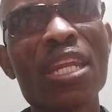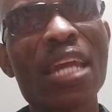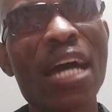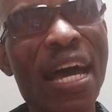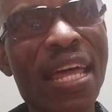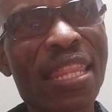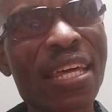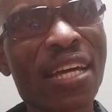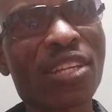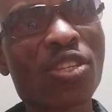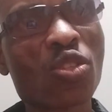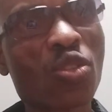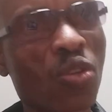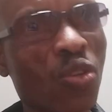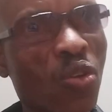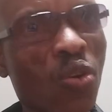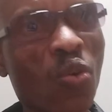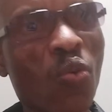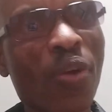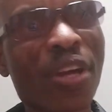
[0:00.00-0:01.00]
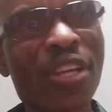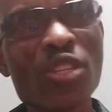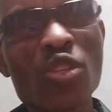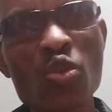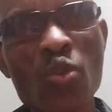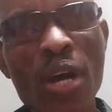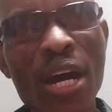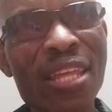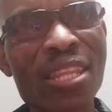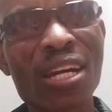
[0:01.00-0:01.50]
and others, went
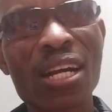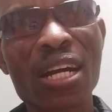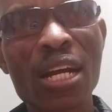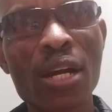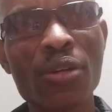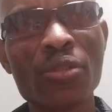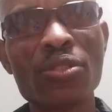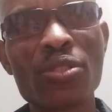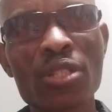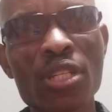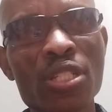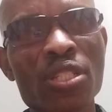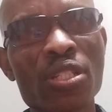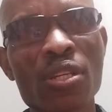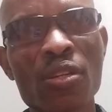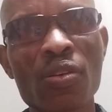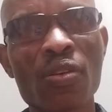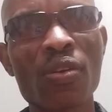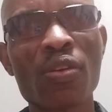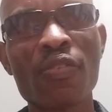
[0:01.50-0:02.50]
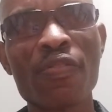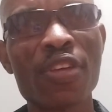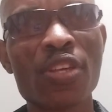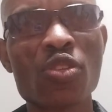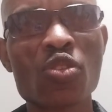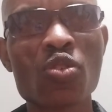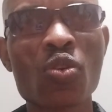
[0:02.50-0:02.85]
to other countries and all of that.